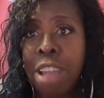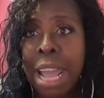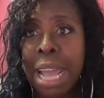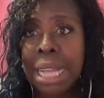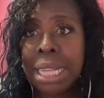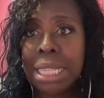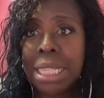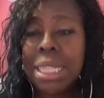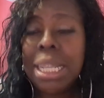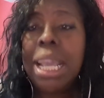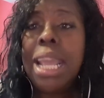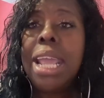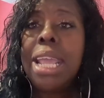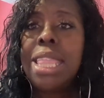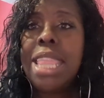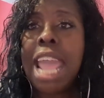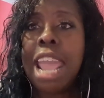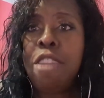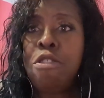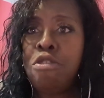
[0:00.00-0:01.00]
the dress.
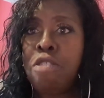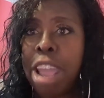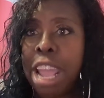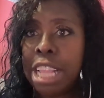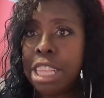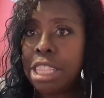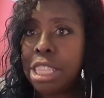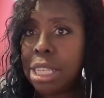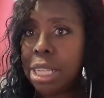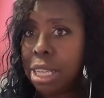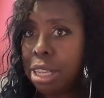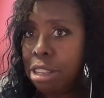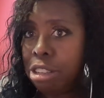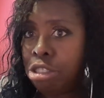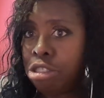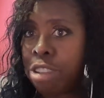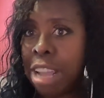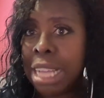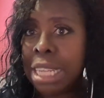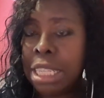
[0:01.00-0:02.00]
They rent
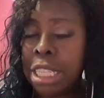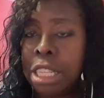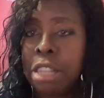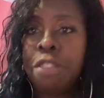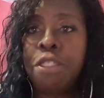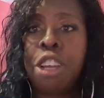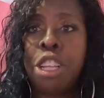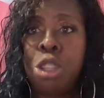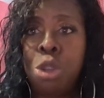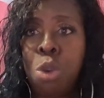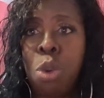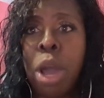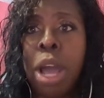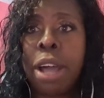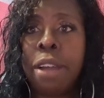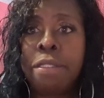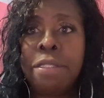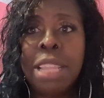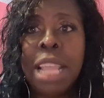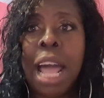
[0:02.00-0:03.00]
dresses for
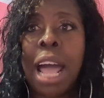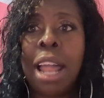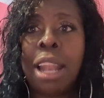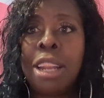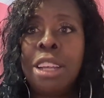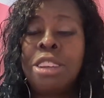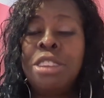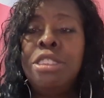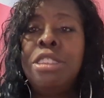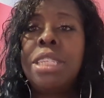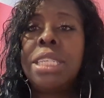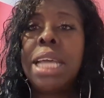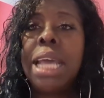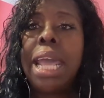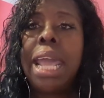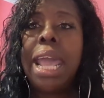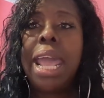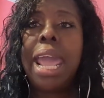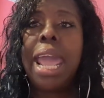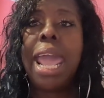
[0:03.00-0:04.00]
$12,
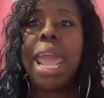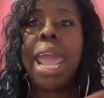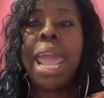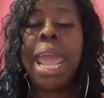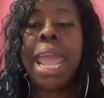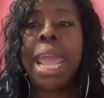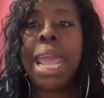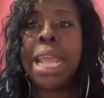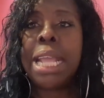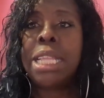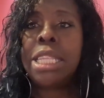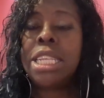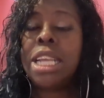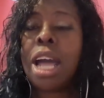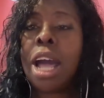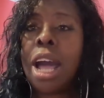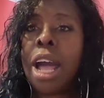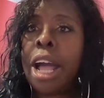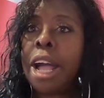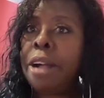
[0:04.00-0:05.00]

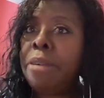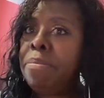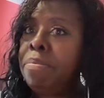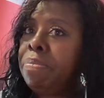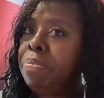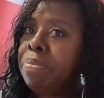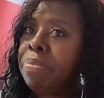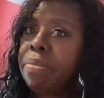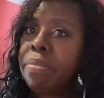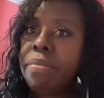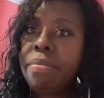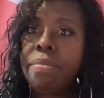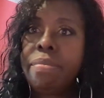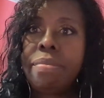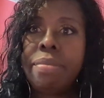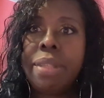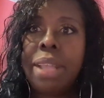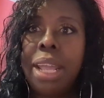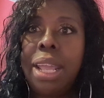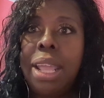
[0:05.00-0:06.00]
and
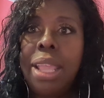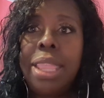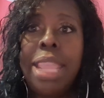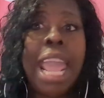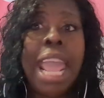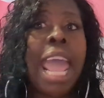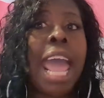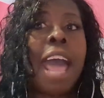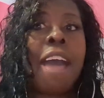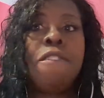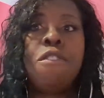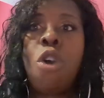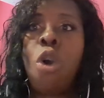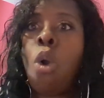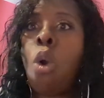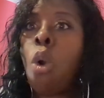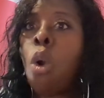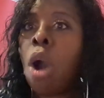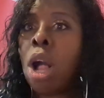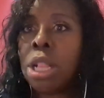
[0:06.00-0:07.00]
they
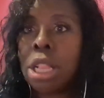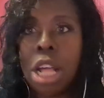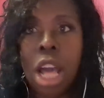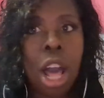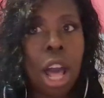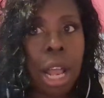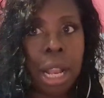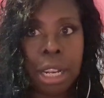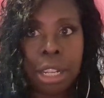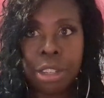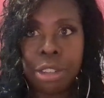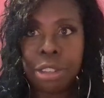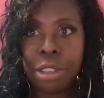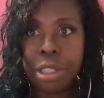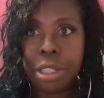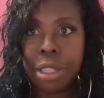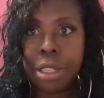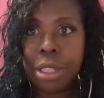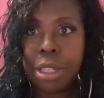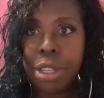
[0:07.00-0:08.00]
have all
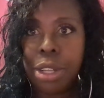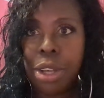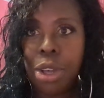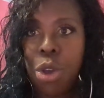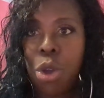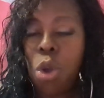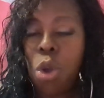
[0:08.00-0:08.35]
colors.